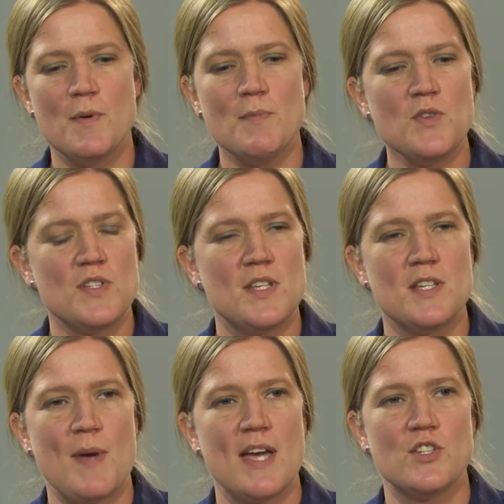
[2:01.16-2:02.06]
most of
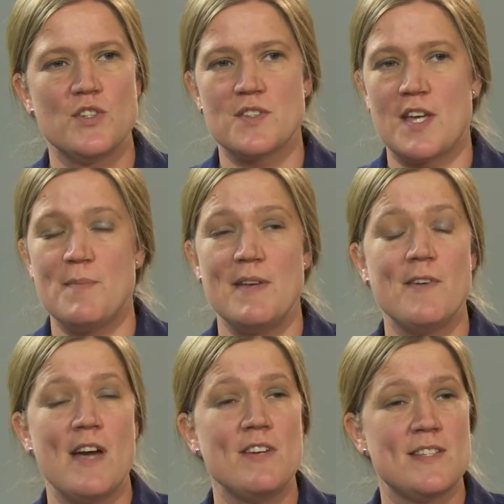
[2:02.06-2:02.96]
these patients can be
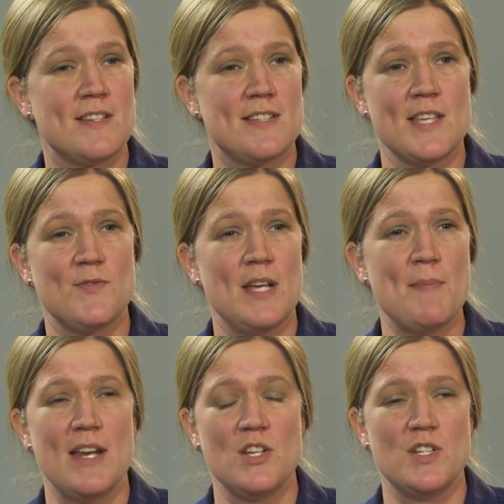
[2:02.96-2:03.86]
very successfully
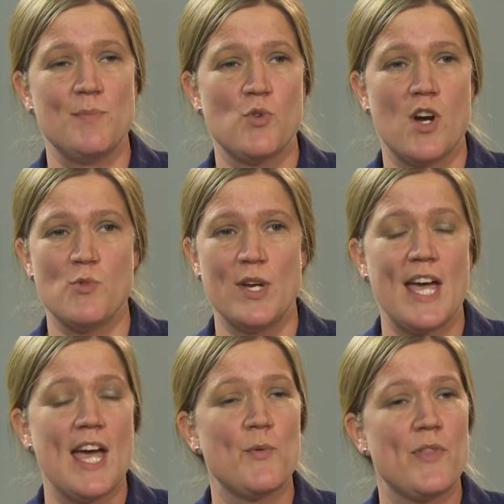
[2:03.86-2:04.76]
managed in primary
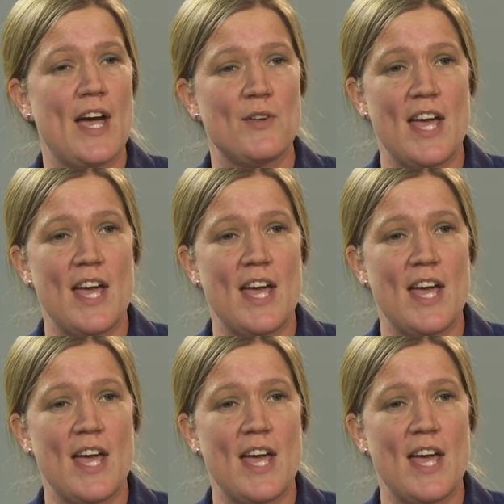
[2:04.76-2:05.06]
care without